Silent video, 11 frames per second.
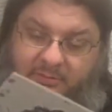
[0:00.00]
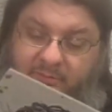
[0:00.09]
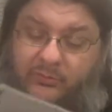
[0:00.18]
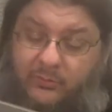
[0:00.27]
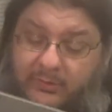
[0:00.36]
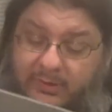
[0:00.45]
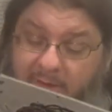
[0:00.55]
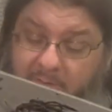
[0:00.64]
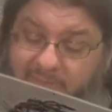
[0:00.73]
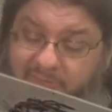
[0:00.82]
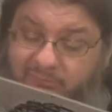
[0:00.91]
newly
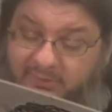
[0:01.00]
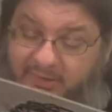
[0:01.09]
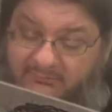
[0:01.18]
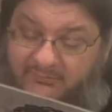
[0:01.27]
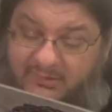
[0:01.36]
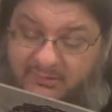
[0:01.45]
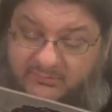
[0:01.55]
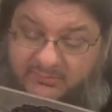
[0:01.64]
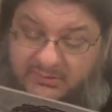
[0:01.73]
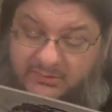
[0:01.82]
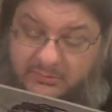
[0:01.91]
original Kevin
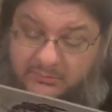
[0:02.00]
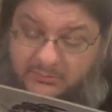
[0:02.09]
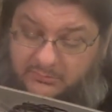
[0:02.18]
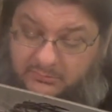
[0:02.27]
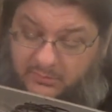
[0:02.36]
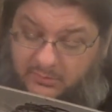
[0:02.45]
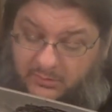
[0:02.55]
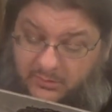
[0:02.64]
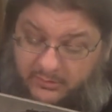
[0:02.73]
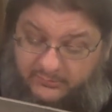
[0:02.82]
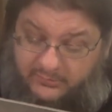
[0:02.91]
Eastman
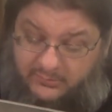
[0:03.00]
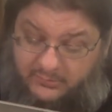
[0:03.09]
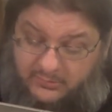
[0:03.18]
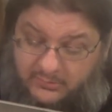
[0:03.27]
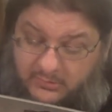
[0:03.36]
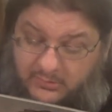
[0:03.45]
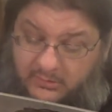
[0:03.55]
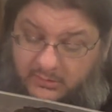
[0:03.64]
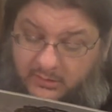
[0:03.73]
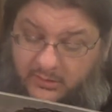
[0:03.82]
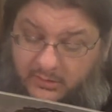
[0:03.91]
art.
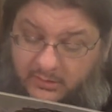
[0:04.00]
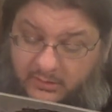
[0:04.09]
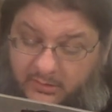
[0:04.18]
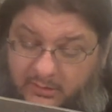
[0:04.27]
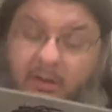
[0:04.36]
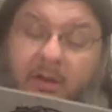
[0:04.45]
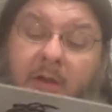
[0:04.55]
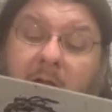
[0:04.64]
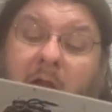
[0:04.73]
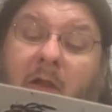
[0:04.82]
I